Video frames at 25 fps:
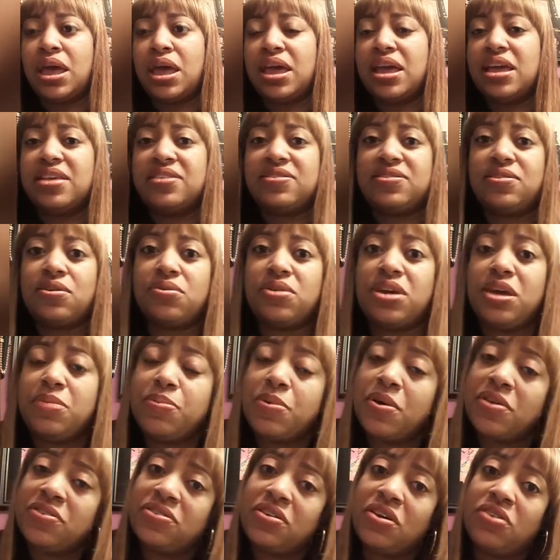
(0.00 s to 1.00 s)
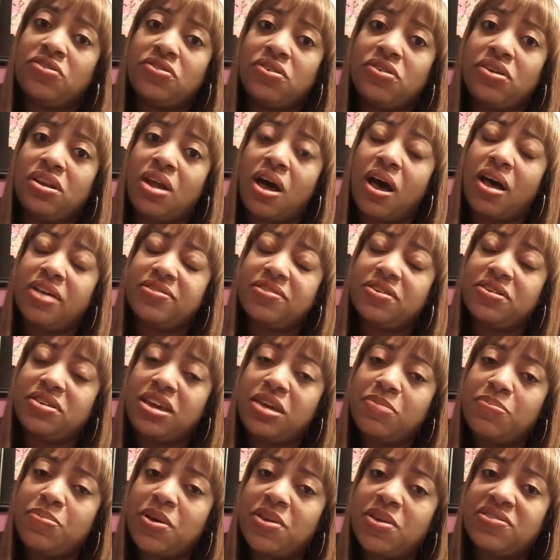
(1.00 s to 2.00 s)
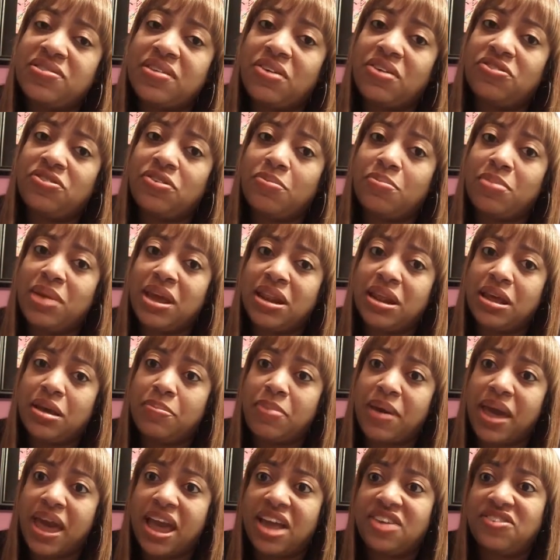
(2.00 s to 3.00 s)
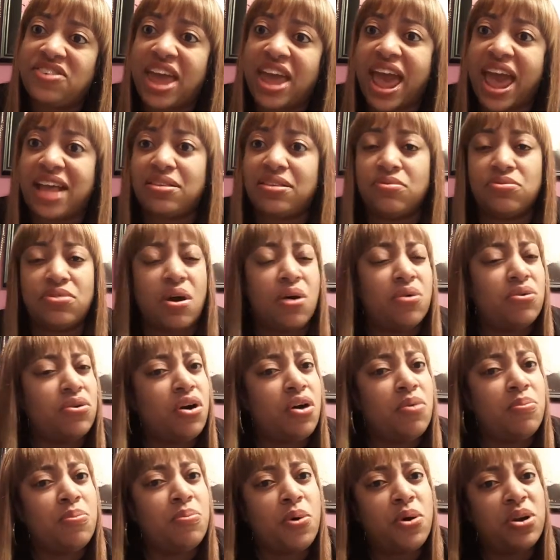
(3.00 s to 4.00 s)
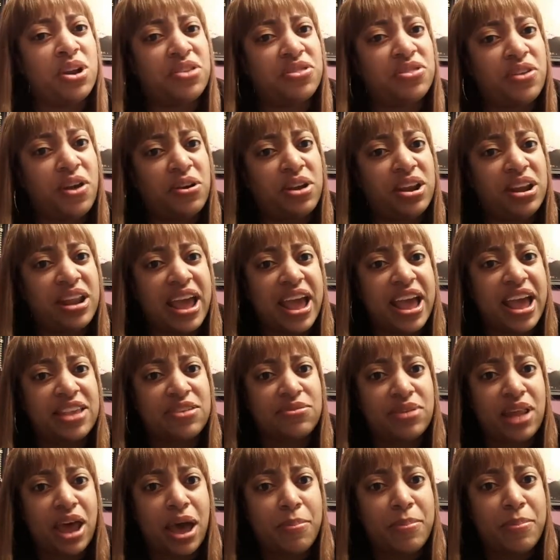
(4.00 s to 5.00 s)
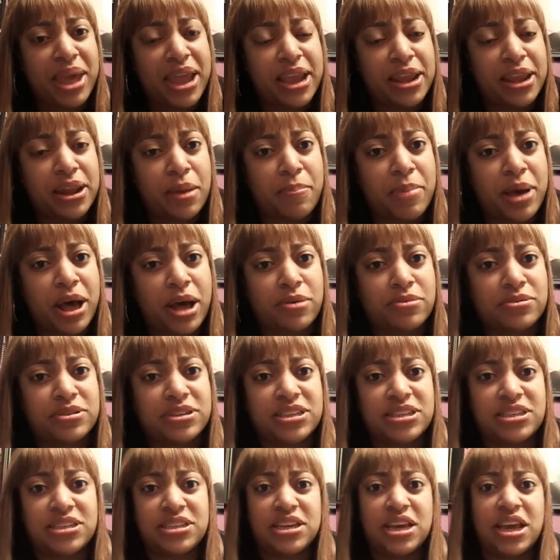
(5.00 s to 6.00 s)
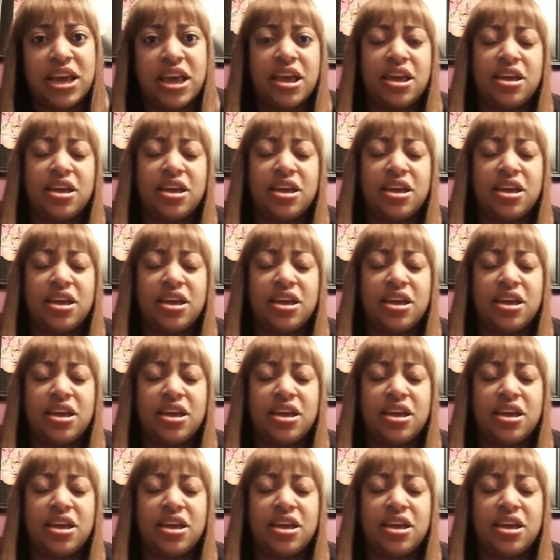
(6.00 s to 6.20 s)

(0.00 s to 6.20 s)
And so keep your social media page active. Don't go more than 30 days without making a post.